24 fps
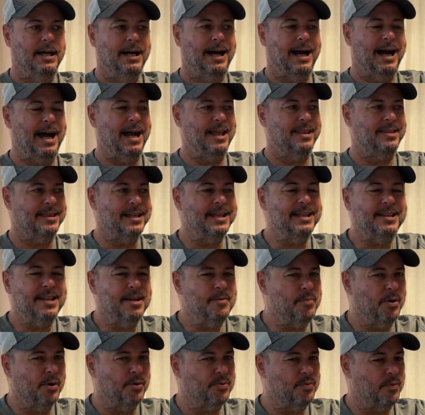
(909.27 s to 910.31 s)
I think they
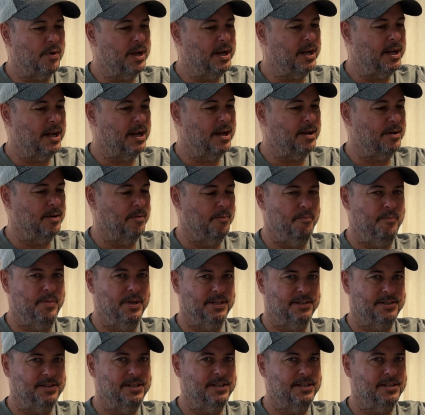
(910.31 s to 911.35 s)
both went out of
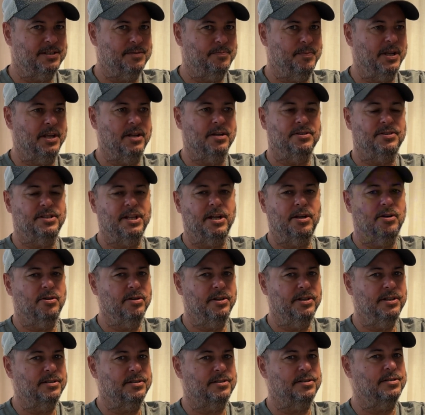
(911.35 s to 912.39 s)
business because they
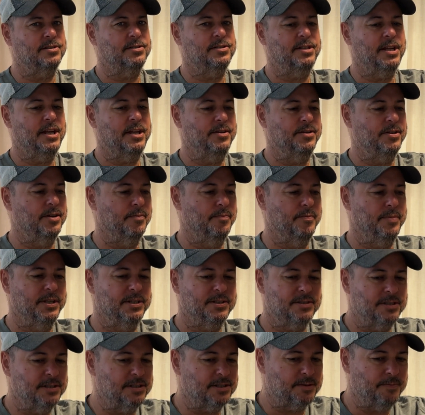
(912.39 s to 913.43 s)
couldn't sustain their
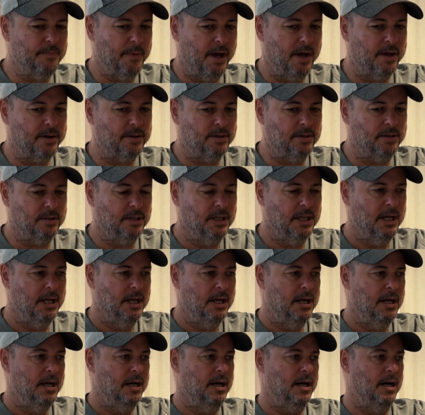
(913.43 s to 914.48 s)
business model.
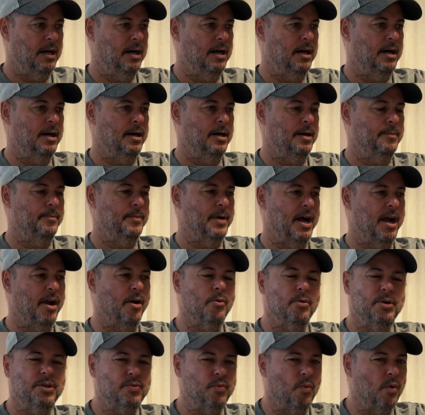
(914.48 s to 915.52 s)
I
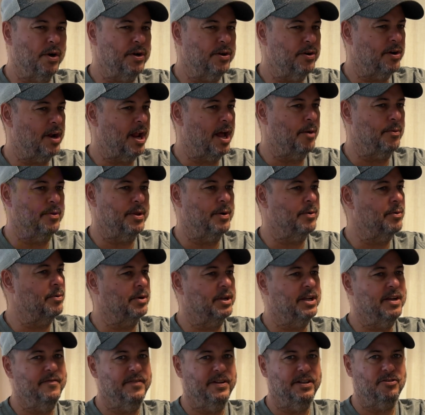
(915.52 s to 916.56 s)
always wondered how they were
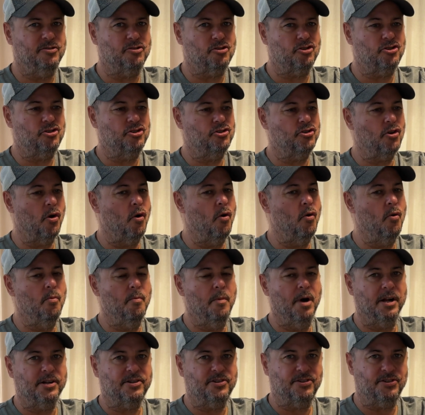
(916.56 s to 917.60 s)
giving so
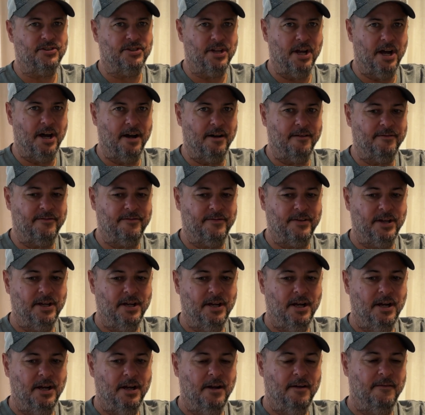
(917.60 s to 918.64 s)
much stuff
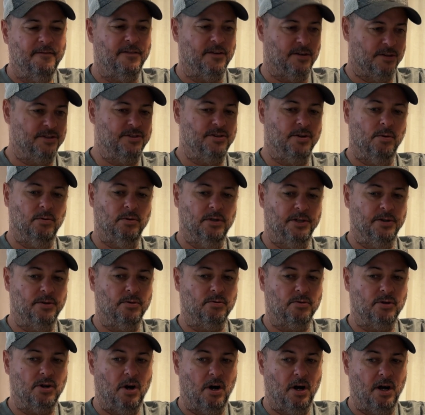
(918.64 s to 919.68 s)
for so little
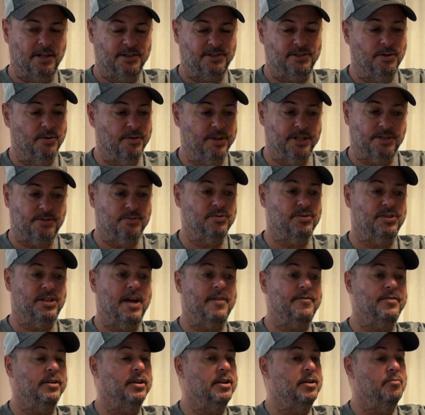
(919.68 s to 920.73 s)
cost. So this was
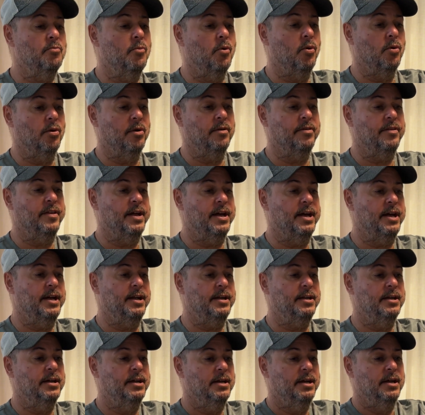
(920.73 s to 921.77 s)
definitely more than